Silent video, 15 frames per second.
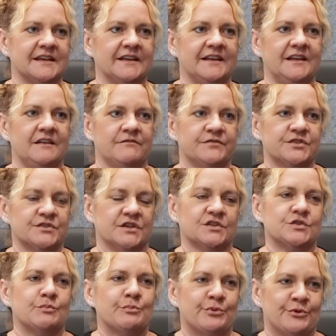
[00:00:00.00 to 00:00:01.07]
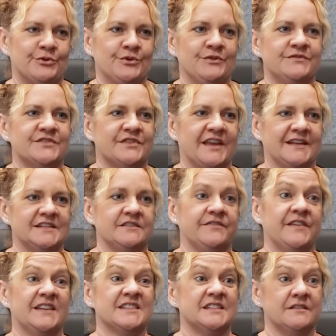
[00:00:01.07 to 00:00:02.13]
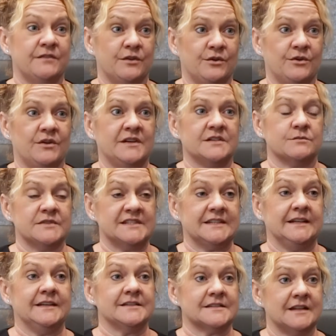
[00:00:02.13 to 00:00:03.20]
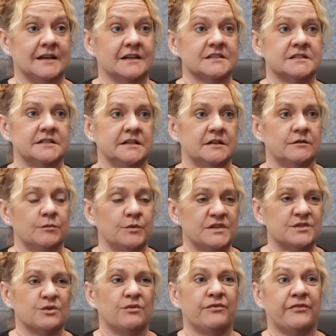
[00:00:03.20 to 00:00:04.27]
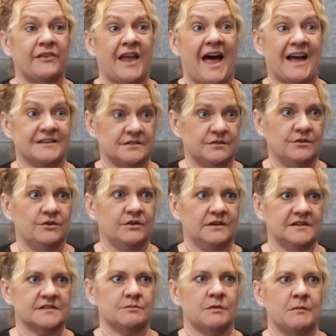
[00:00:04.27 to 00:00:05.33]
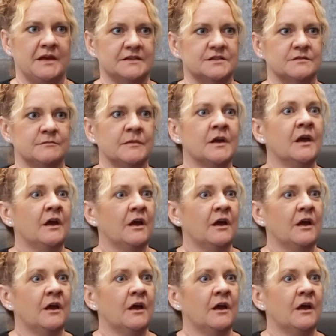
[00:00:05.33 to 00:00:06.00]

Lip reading: and infrastructure proved that defensive earnings resilience last year, and we saw flat earnings momentum